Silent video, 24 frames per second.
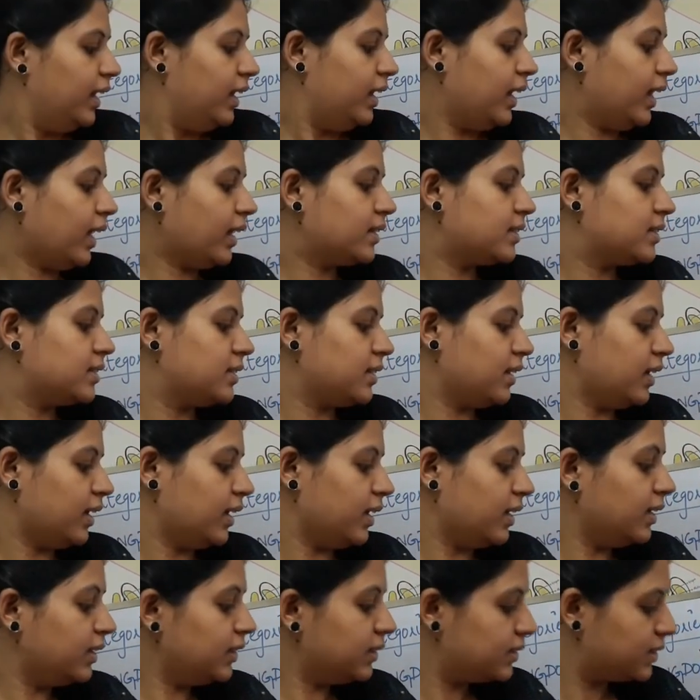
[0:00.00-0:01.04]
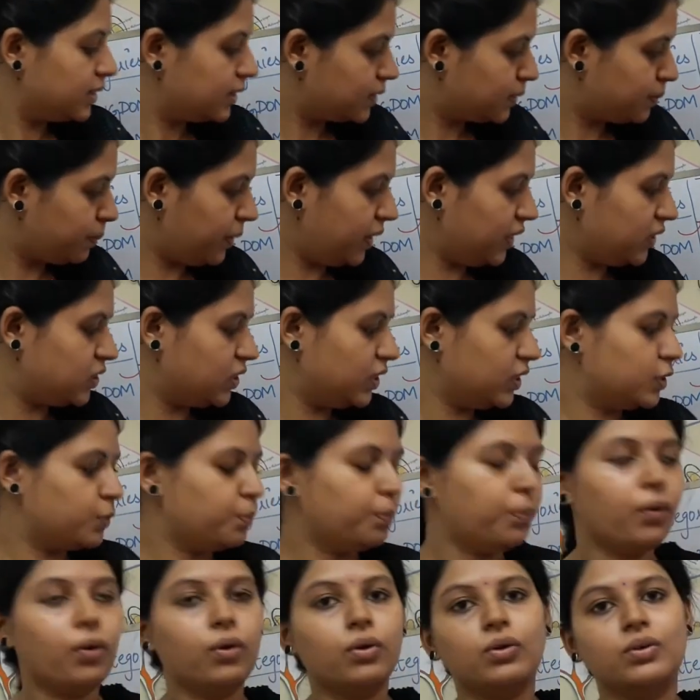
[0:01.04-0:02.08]
Next is species
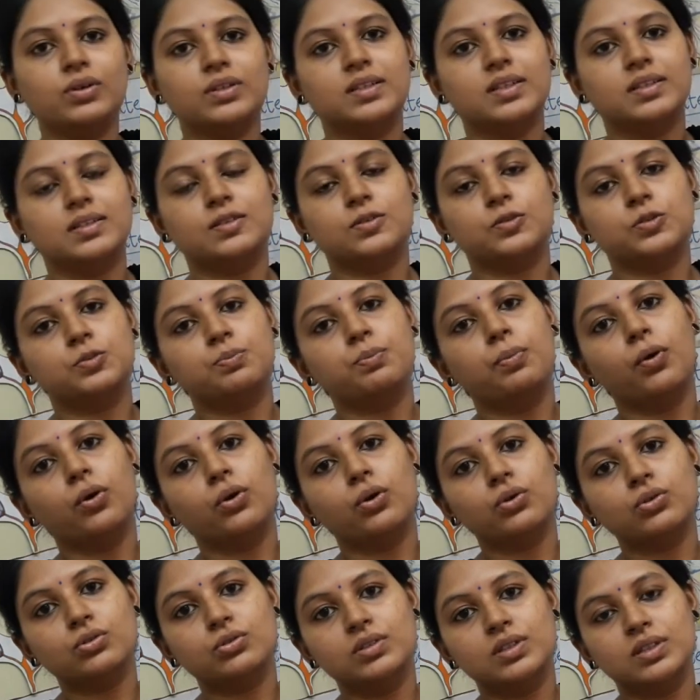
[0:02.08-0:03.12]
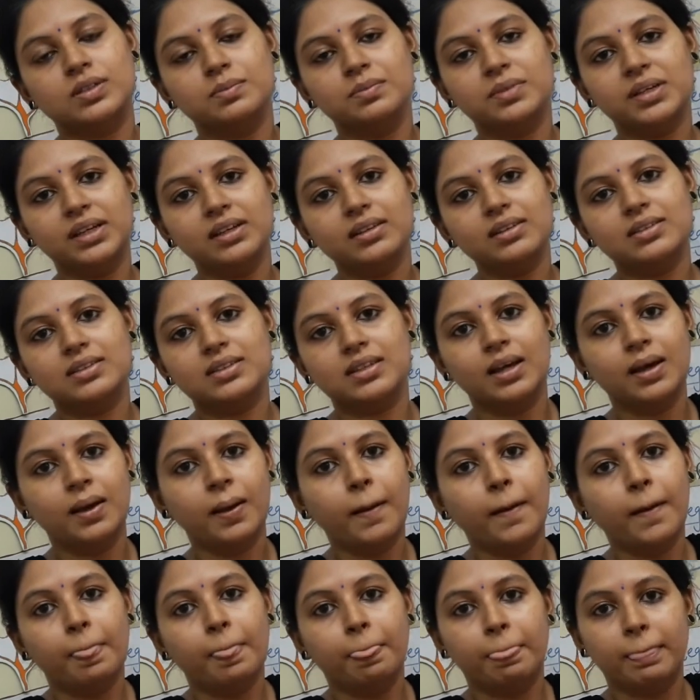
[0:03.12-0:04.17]
Sporosus. So Sporosus means
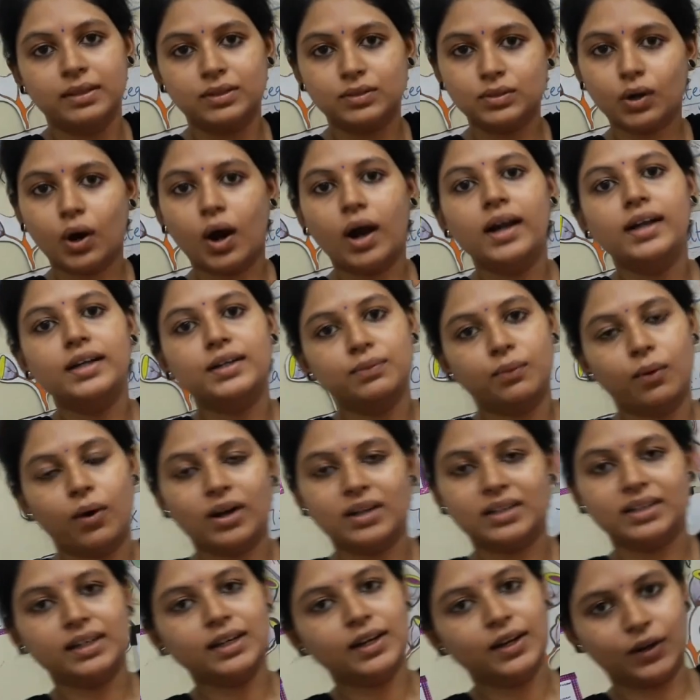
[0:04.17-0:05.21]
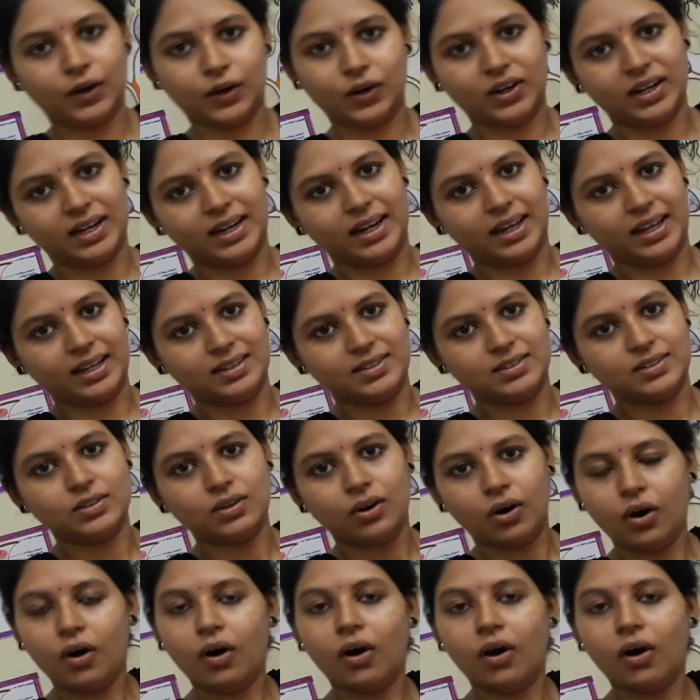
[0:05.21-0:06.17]
saltwater crocodiles.